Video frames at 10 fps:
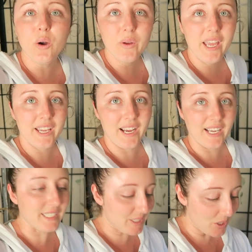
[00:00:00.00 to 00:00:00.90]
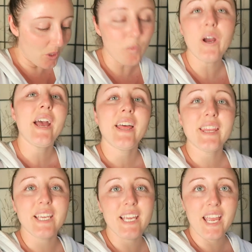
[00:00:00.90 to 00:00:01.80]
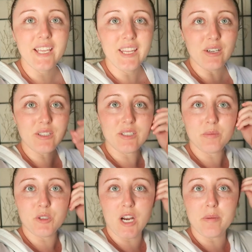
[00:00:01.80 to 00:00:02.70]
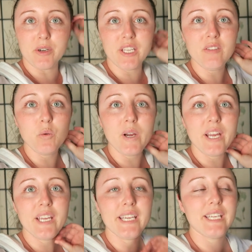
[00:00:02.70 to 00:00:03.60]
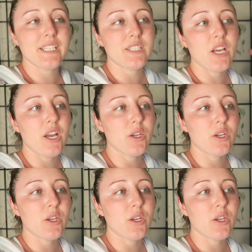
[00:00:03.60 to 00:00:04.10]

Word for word: Okay guys, so the 8,000 subscriber giveaway is